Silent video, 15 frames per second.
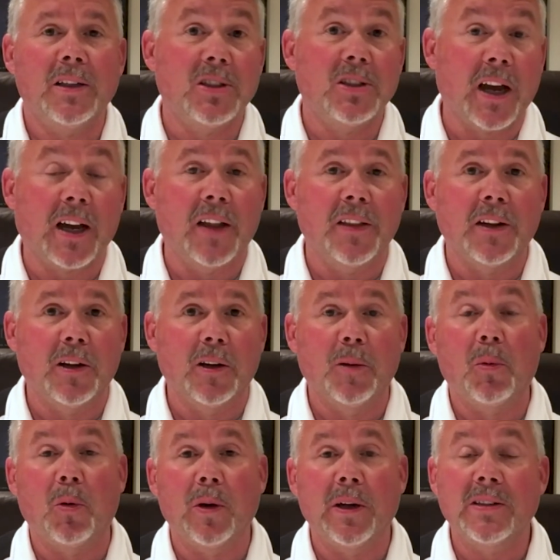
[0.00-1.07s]
to check on the little
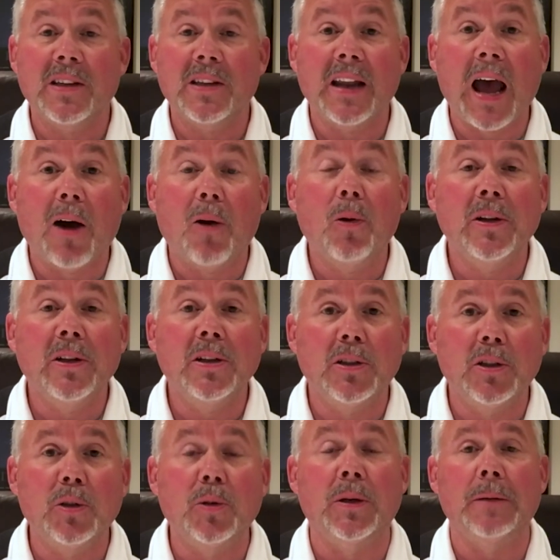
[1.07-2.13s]
boy and said, how are you
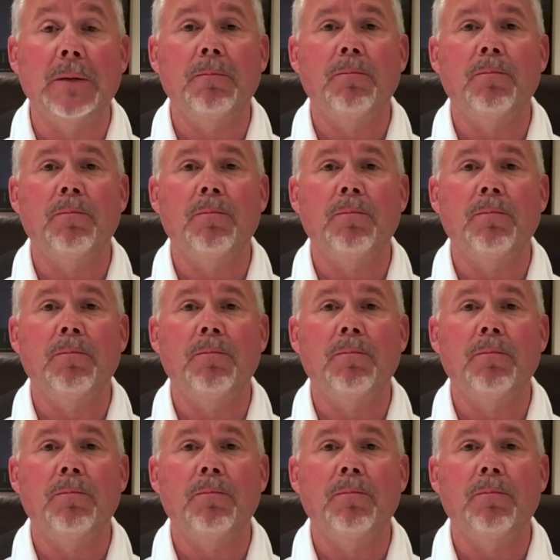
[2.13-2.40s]
doing?